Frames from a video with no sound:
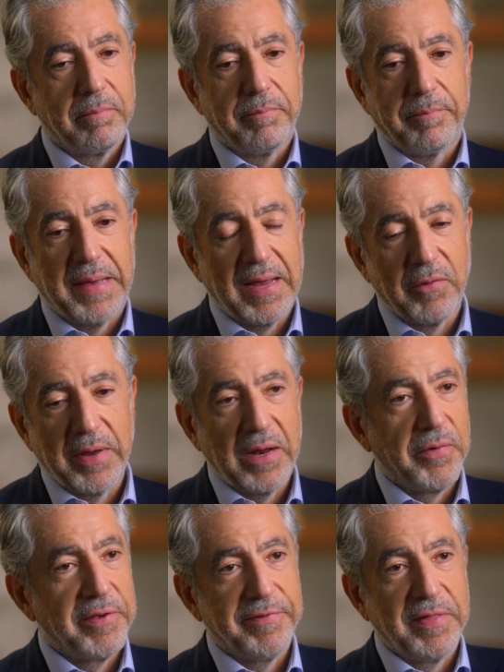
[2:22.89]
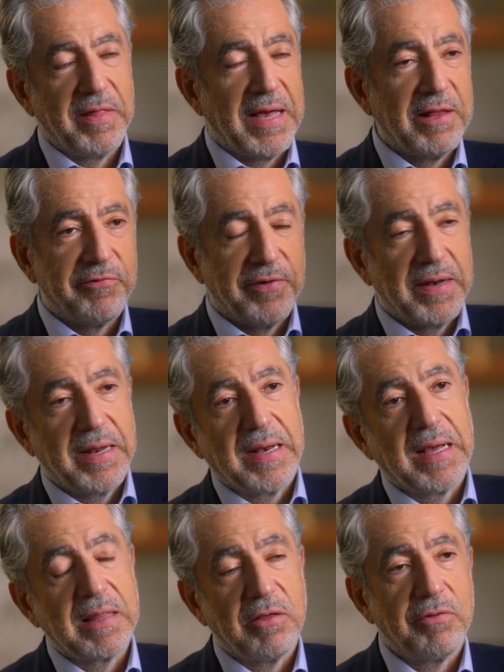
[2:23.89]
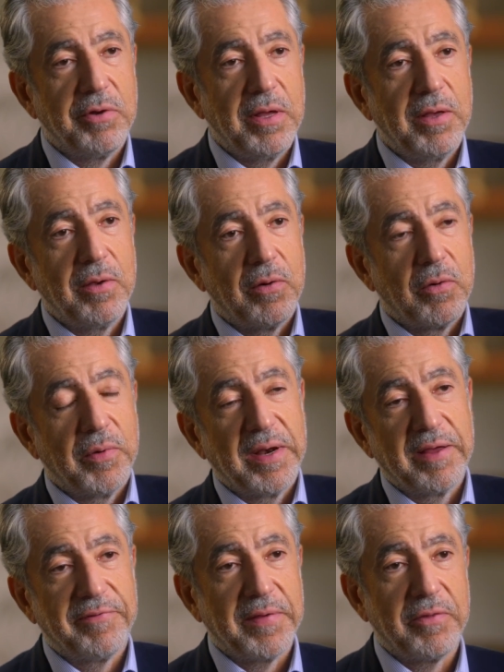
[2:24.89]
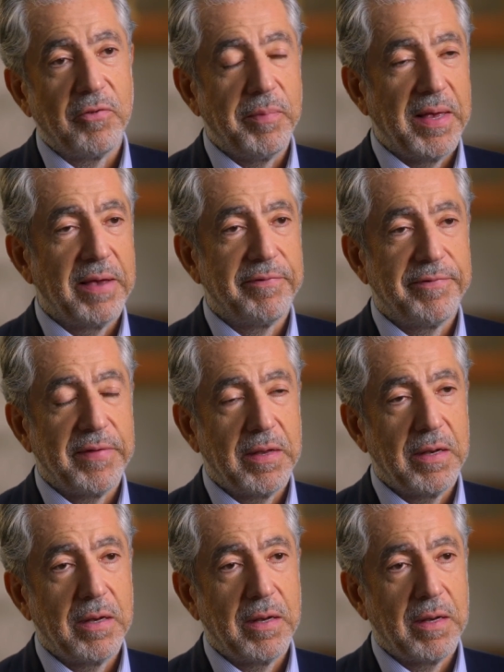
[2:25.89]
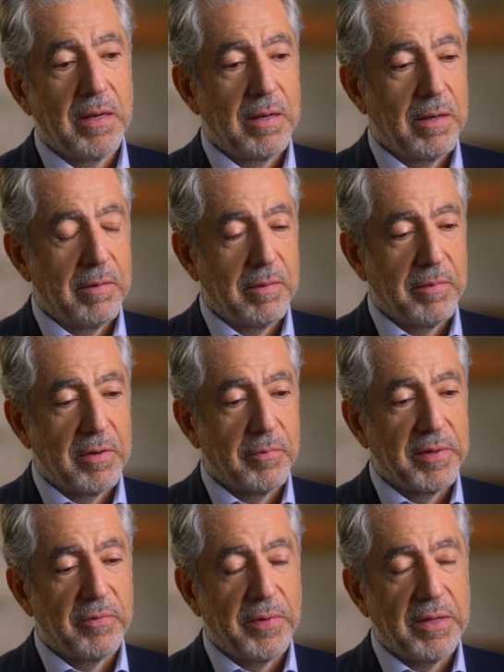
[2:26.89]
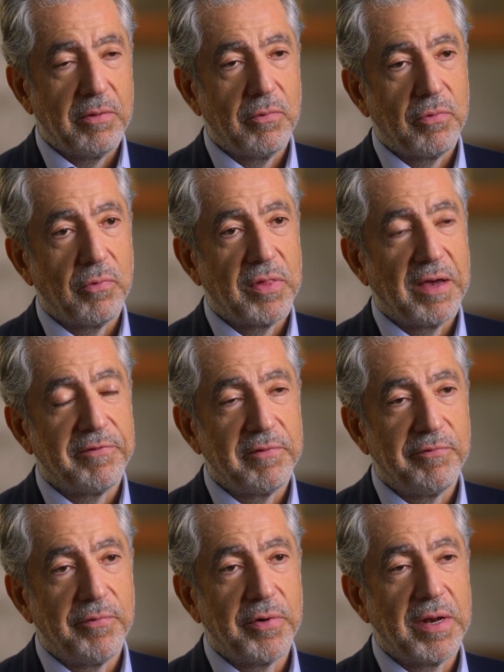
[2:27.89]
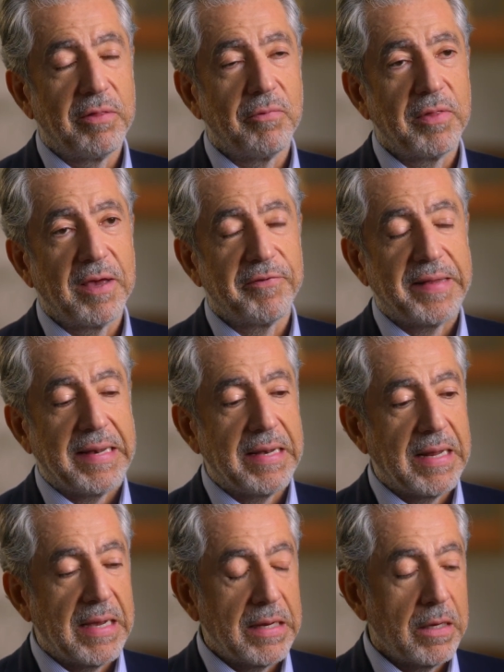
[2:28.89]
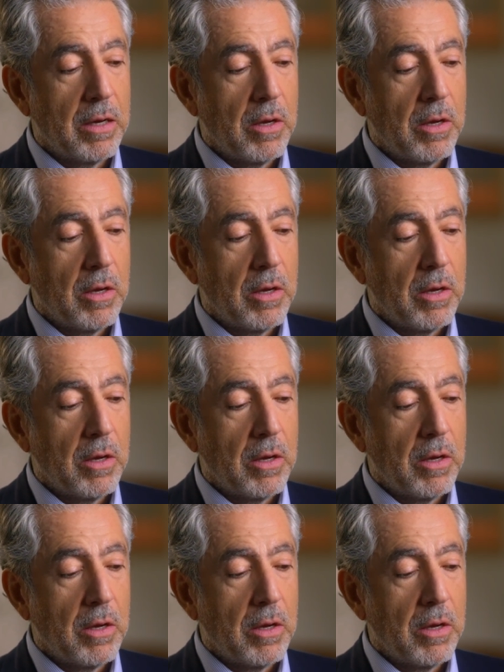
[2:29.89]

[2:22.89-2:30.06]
back when I was in the hedge fund in 93 or when I was at UBS in between 2004 and 2009,